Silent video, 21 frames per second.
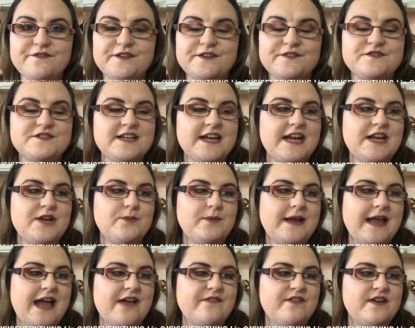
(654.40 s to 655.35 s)
15 we
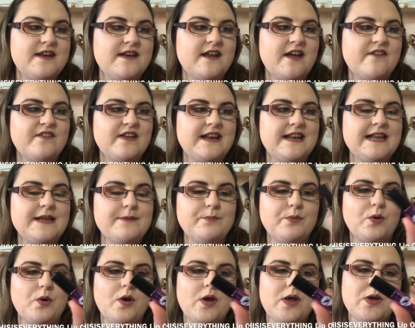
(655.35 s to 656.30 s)
have another lip
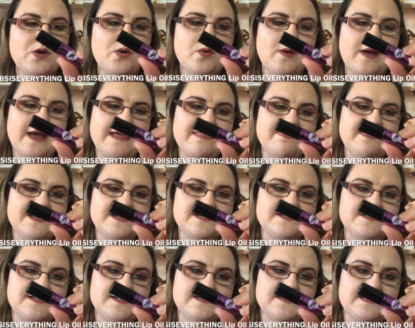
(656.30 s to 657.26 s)
oil, and
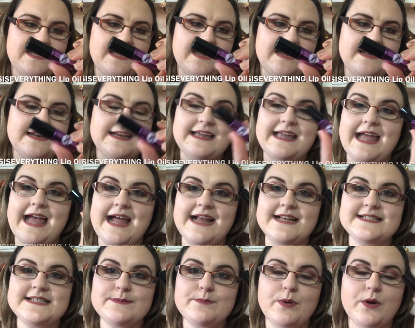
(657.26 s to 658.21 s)
this is in
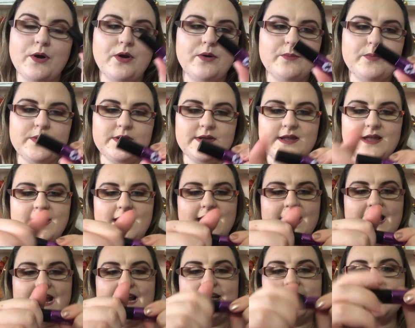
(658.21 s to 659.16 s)
Candy Pop,
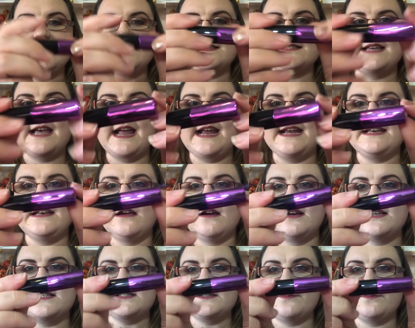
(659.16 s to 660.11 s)
and it's a
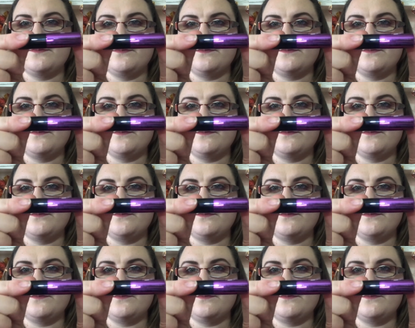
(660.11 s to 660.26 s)
nice